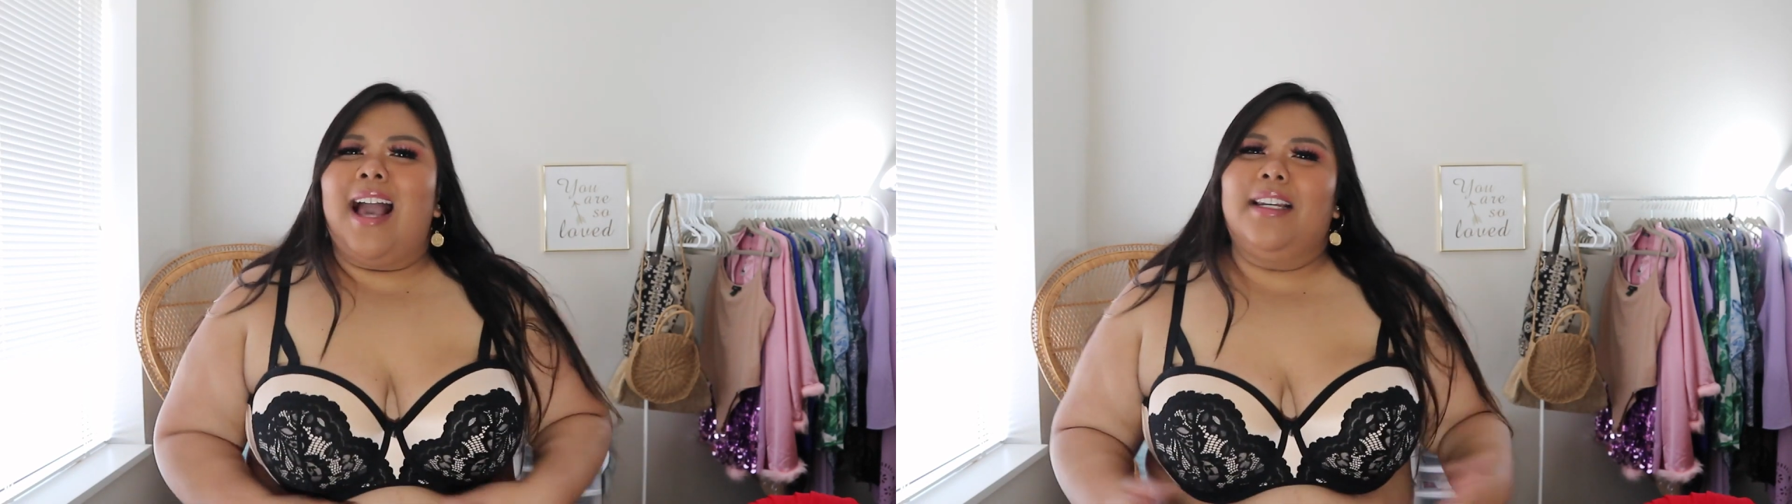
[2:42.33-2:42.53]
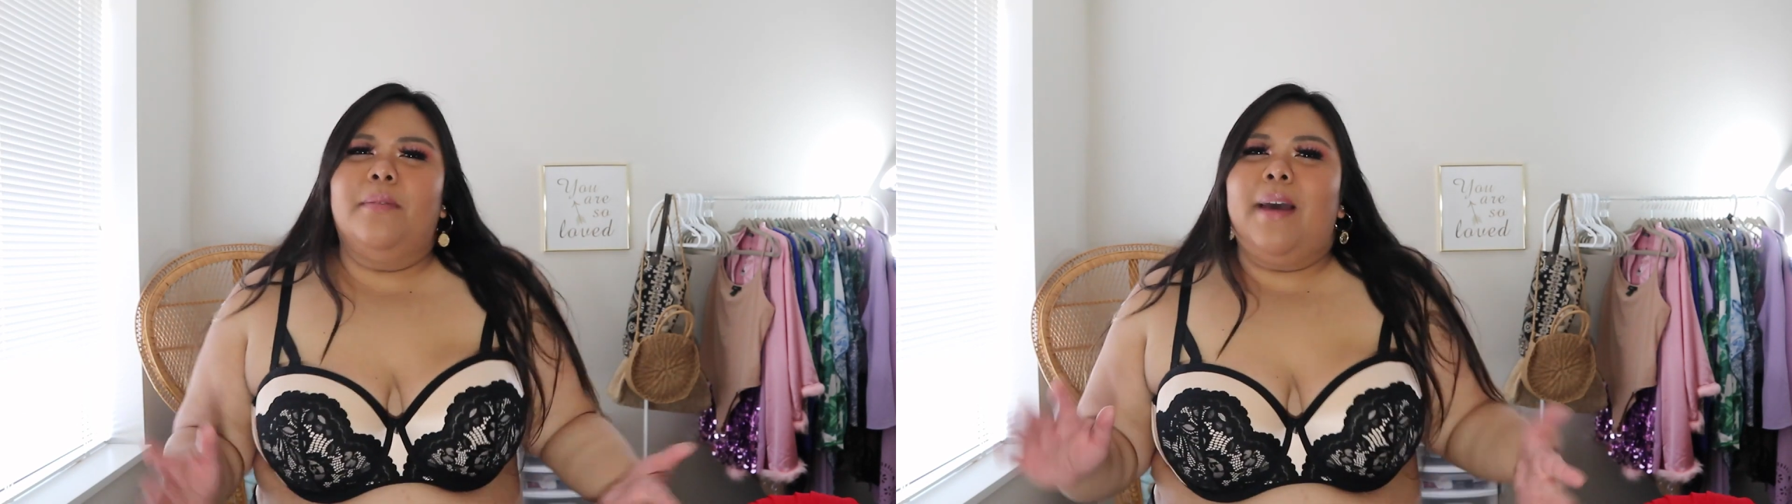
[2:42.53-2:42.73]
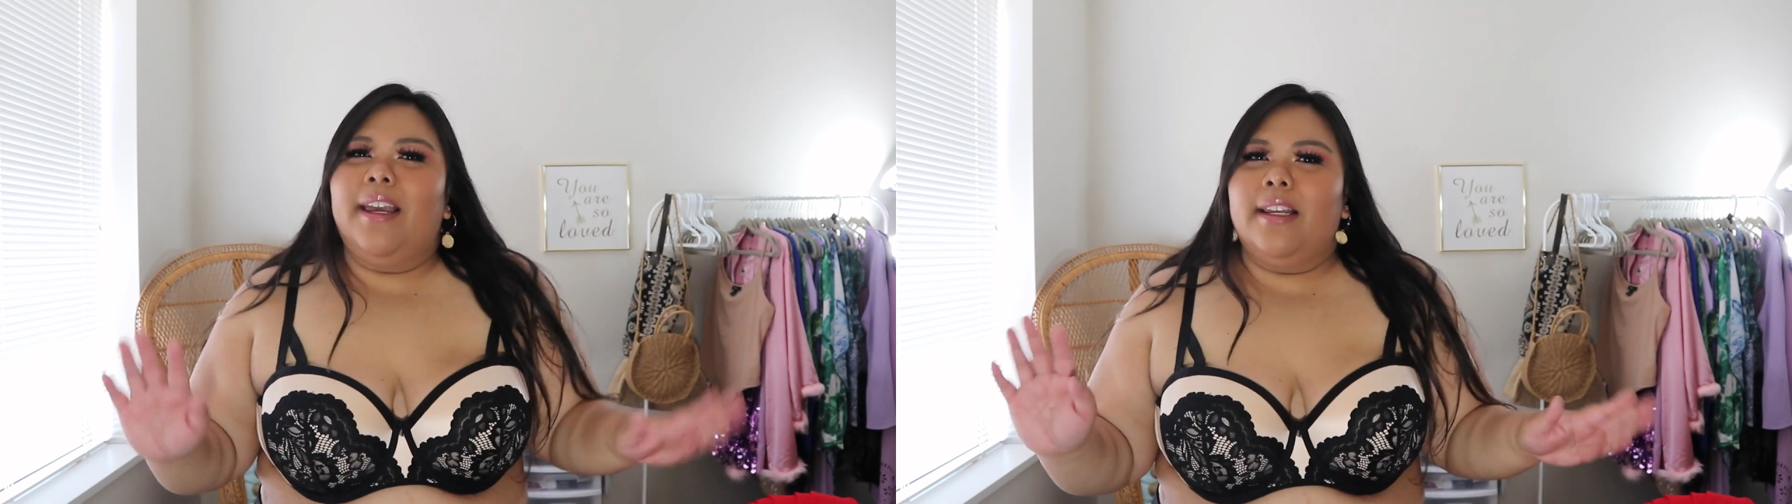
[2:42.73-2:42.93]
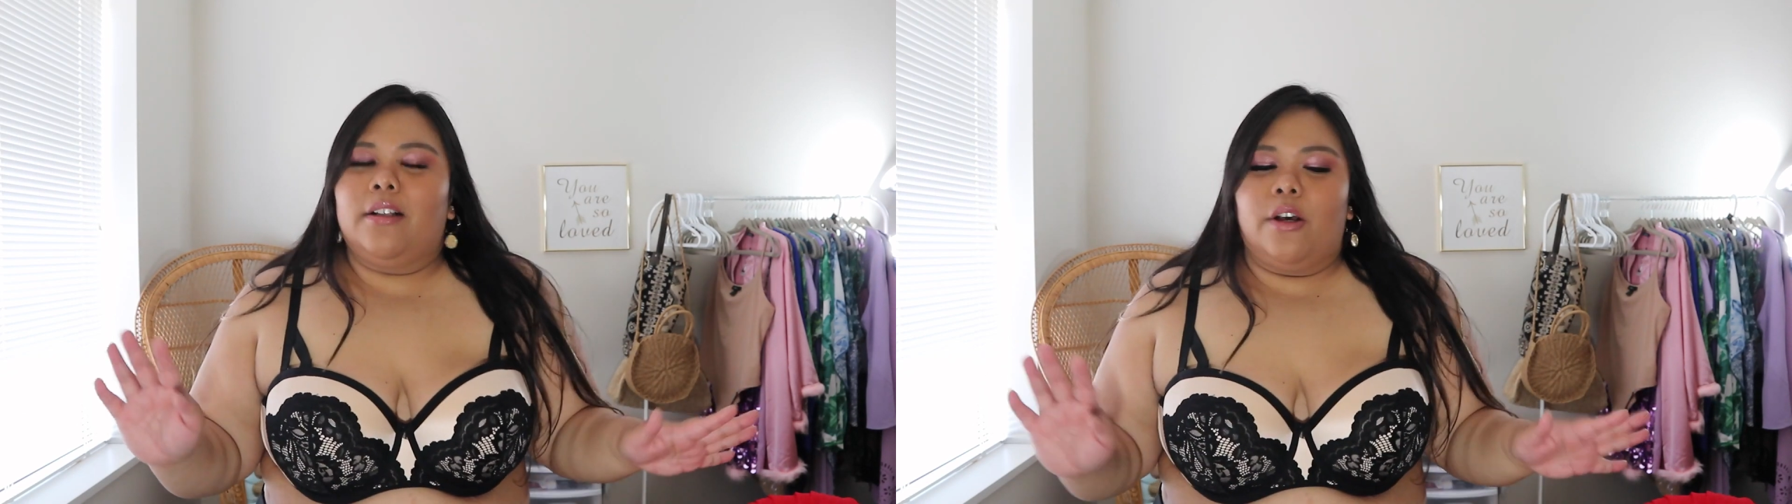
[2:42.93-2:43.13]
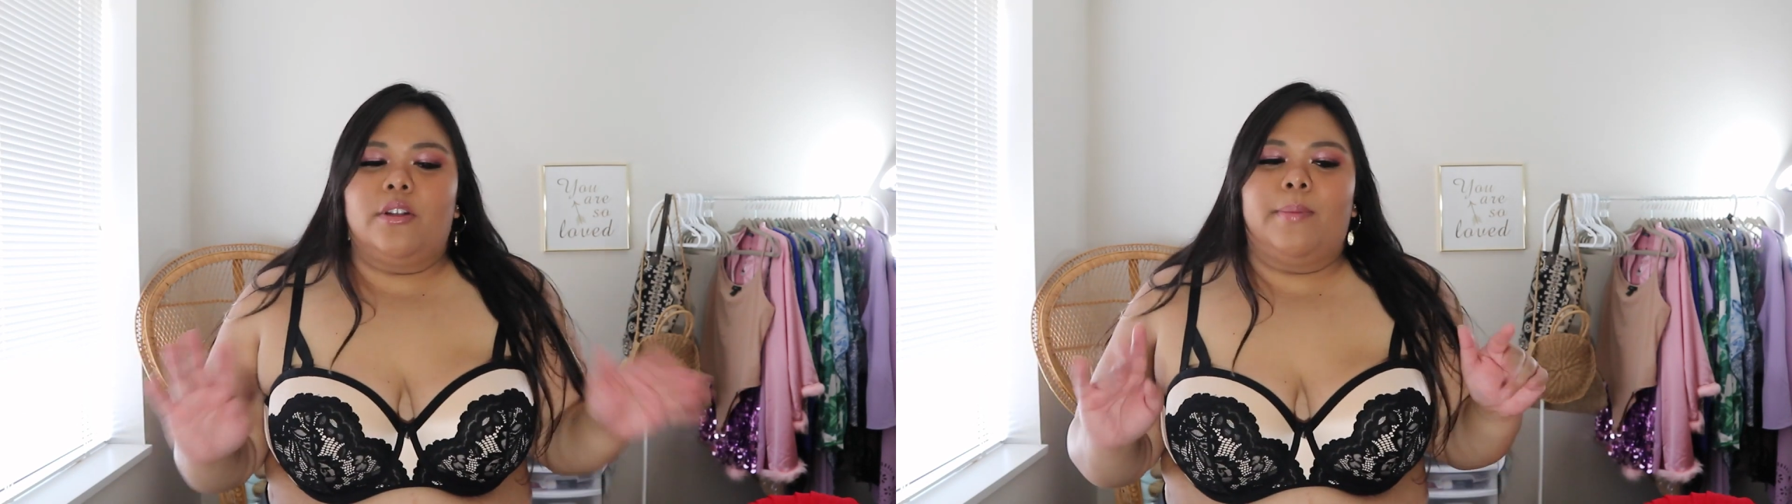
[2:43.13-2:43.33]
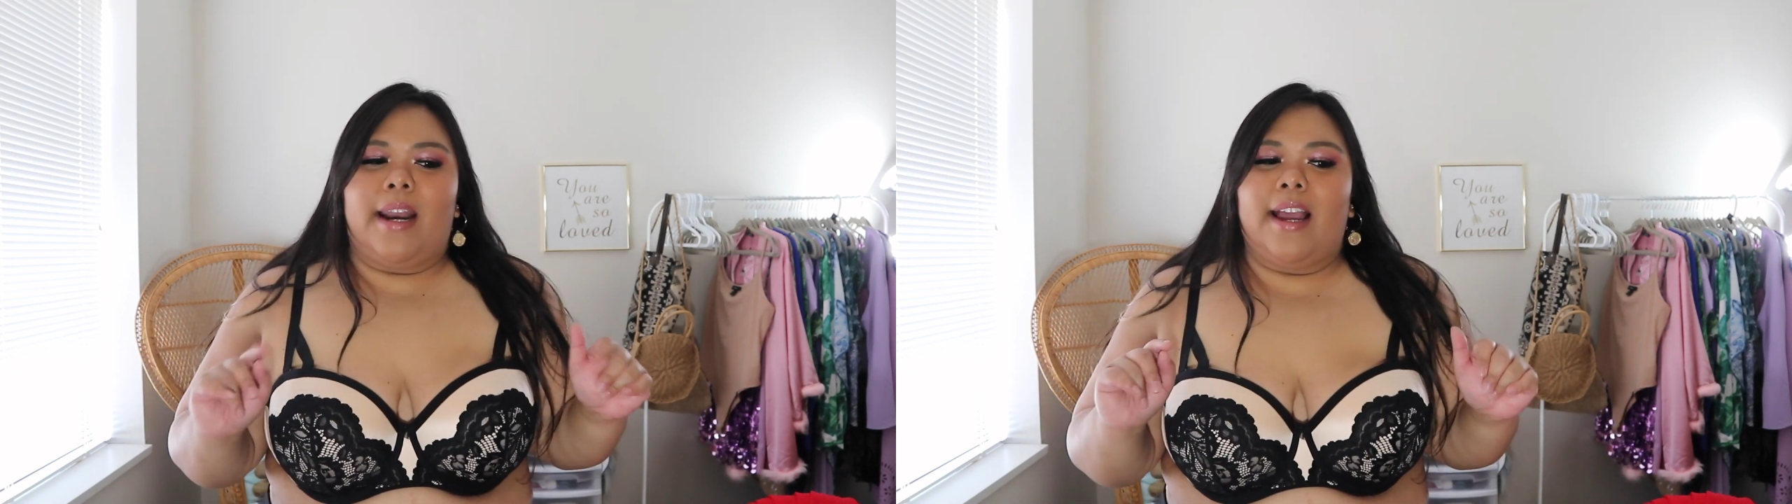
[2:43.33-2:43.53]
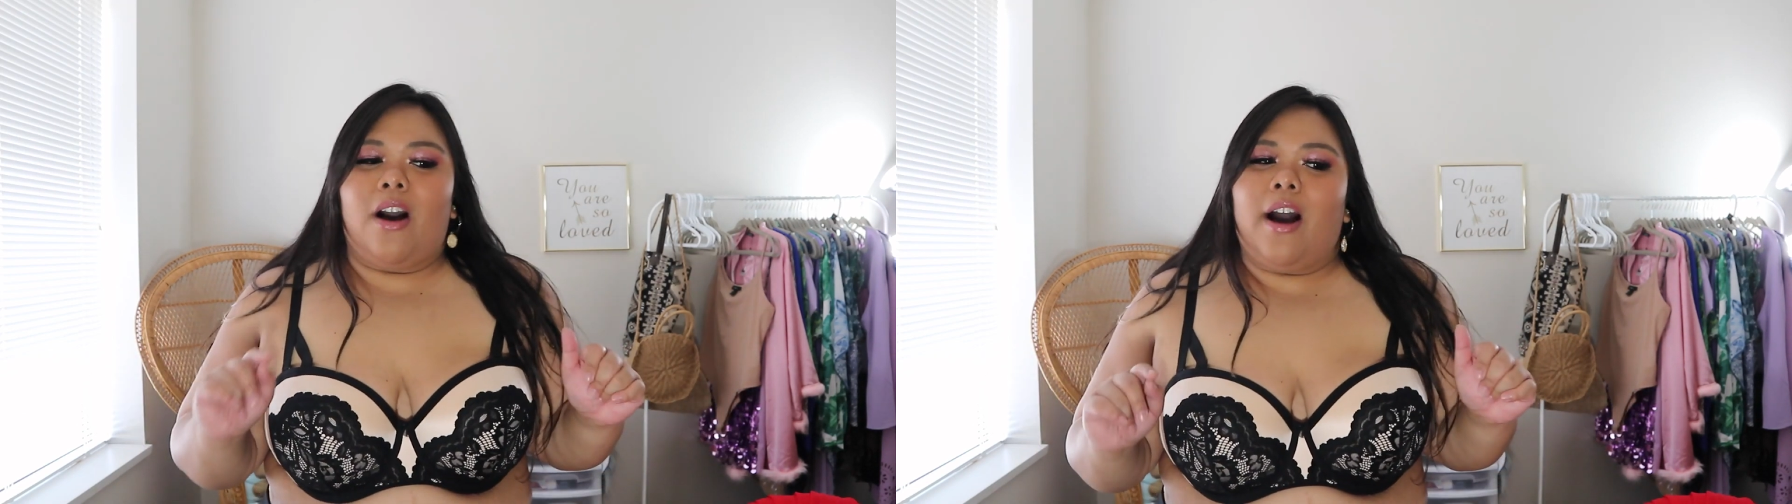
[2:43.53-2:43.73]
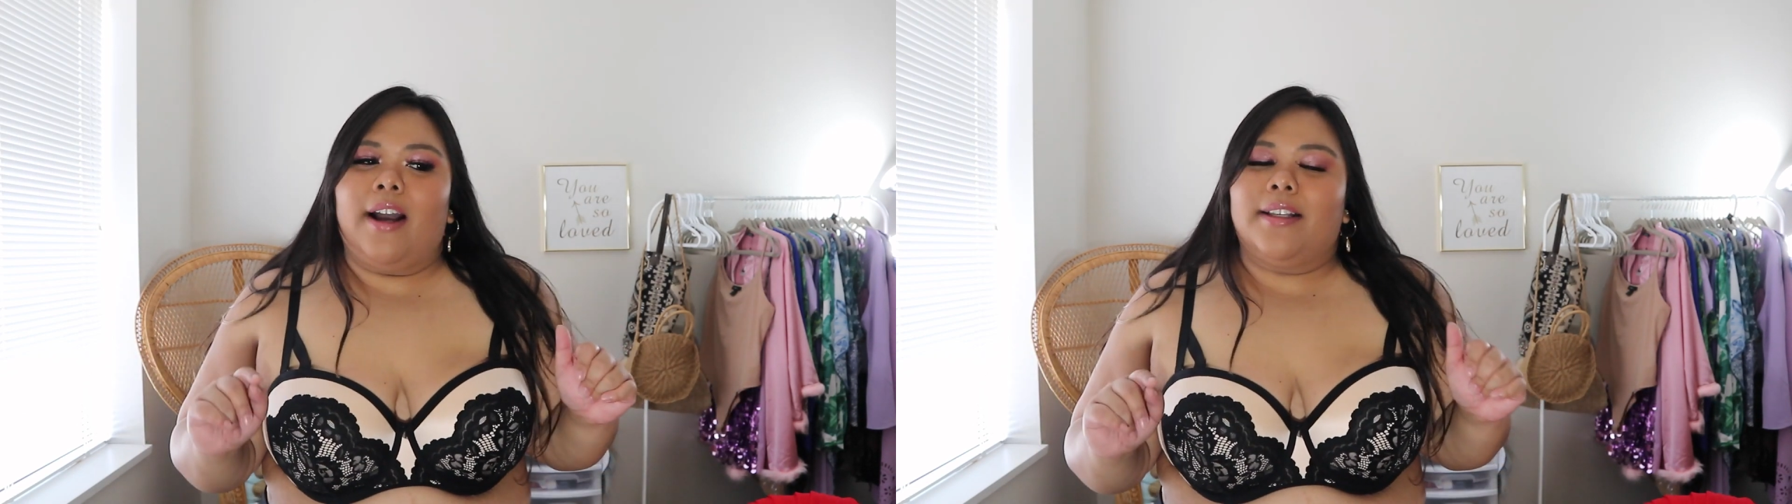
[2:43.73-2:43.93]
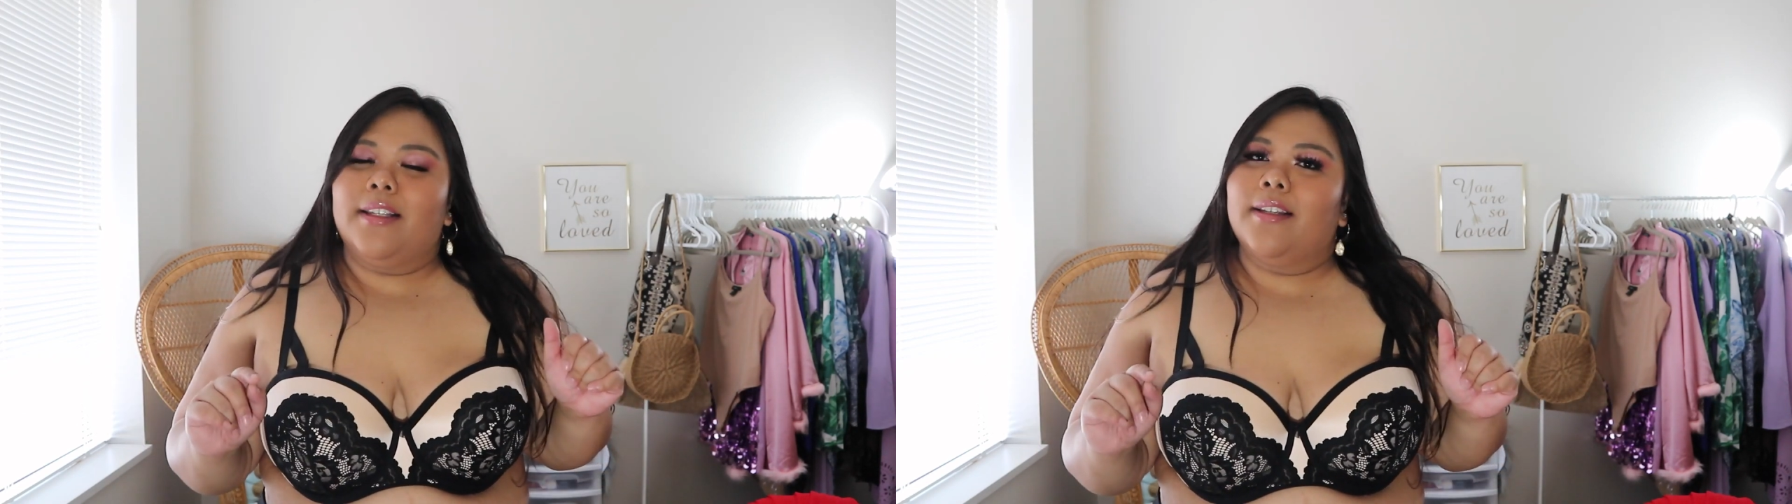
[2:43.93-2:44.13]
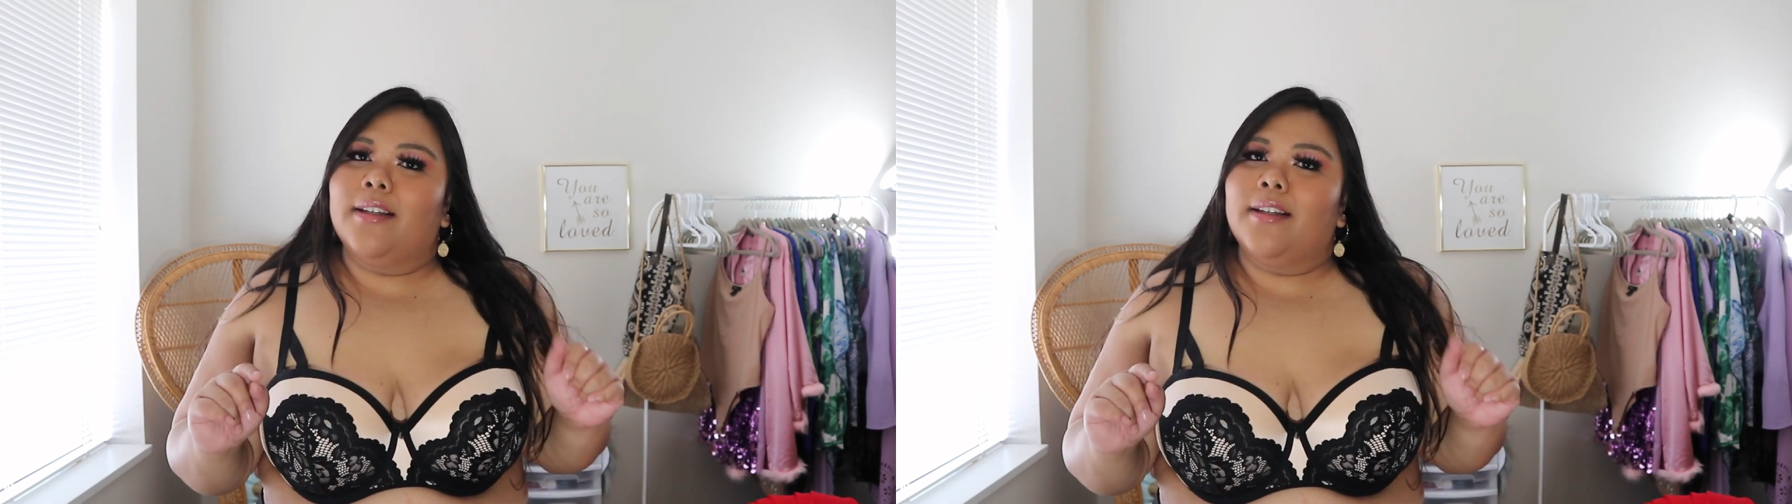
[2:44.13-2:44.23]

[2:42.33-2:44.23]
didn't buy any clothes, but I got